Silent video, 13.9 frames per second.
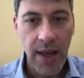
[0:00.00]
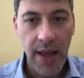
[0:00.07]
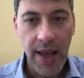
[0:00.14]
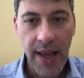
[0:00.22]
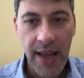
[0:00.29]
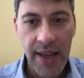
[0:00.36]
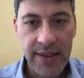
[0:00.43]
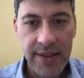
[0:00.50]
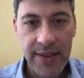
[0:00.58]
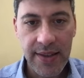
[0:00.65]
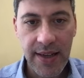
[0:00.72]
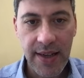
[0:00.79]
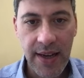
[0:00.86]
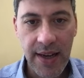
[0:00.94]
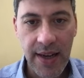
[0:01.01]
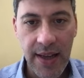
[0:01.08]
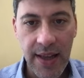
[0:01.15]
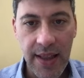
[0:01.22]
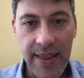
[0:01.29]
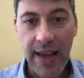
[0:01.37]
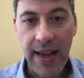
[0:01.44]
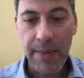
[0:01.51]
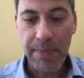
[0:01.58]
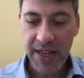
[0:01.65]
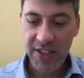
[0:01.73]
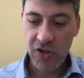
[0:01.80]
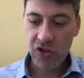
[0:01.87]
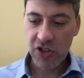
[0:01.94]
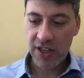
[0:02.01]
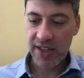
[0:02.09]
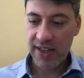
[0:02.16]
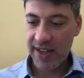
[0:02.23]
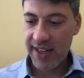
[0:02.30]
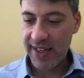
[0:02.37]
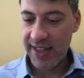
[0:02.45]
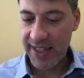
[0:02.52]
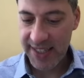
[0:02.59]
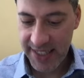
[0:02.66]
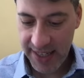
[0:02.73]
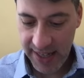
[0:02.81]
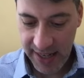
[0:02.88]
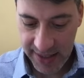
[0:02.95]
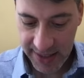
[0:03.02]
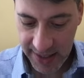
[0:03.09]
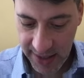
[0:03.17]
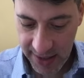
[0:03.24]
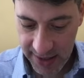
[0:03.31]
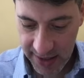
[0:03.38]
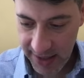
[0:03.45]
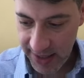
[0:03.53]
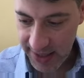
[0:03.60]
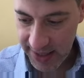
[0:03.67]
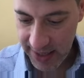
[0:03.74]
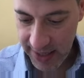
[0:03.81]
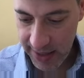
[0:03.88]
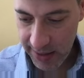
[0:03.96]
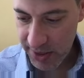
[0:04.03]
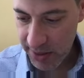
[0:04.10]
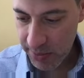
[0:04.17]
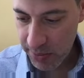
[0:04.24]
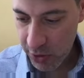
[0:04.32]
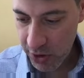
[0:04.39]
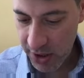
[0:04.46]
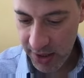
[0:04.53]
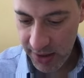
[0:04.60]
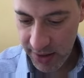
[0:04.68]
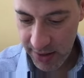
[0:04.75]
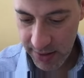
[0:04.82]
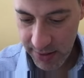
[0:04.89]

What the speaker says: And the capacitors are initially uncharged. This is a little bit important.